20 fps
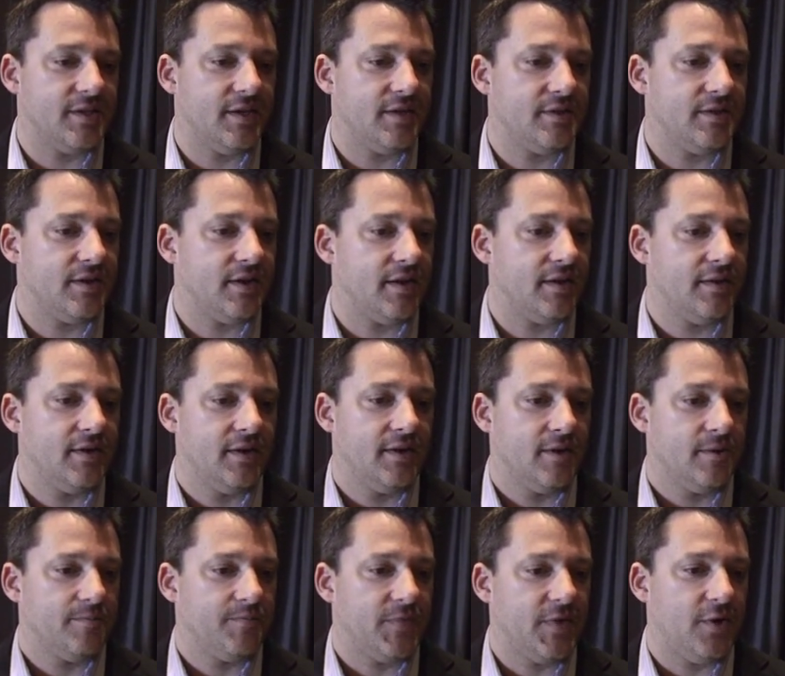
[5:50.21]
and
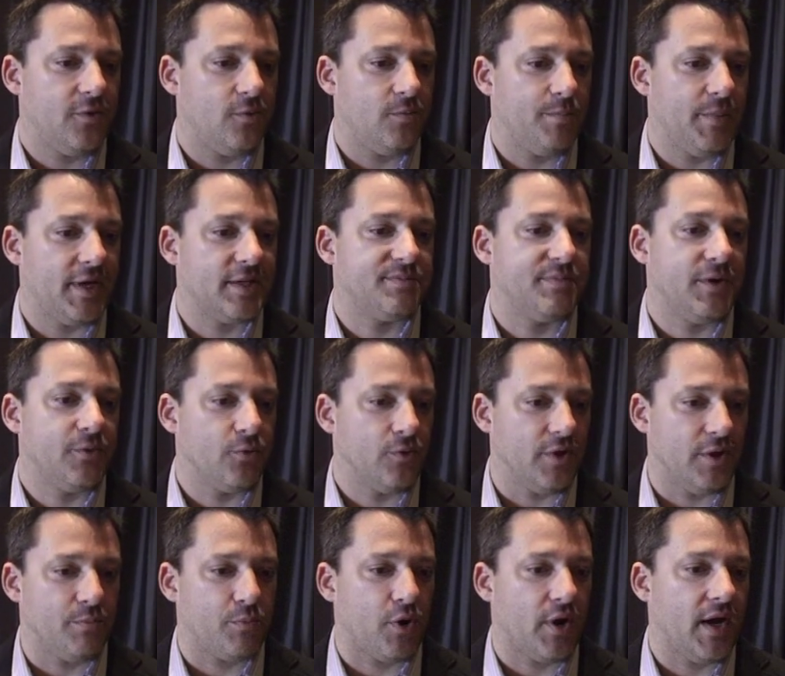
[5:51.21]
it makes me
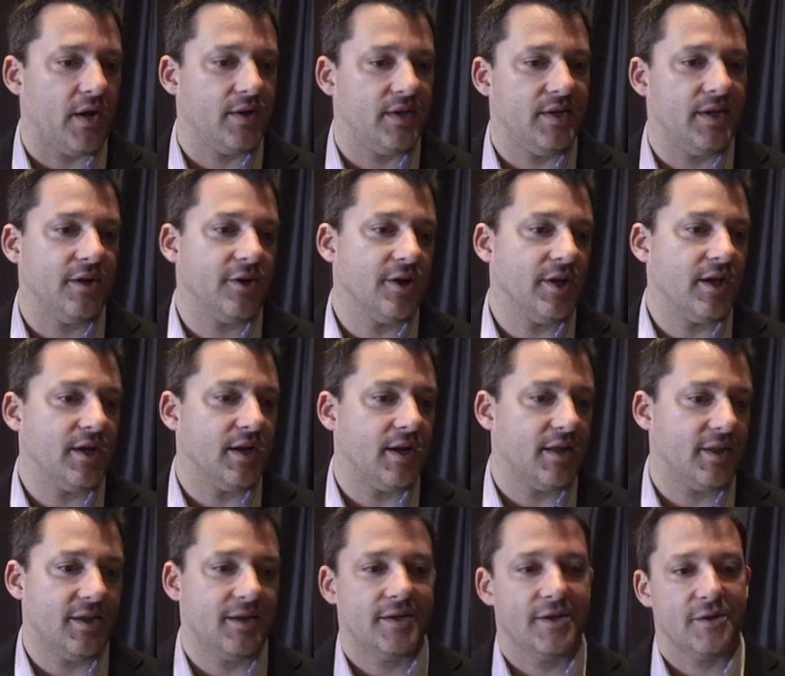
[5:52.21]
really proud of Darian, and
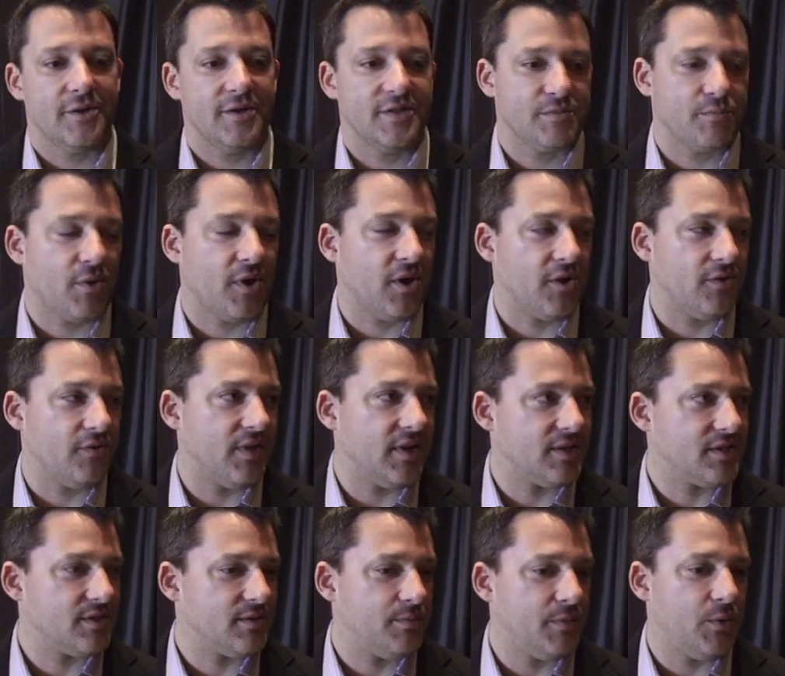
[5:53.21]
I think Darian's proud of us.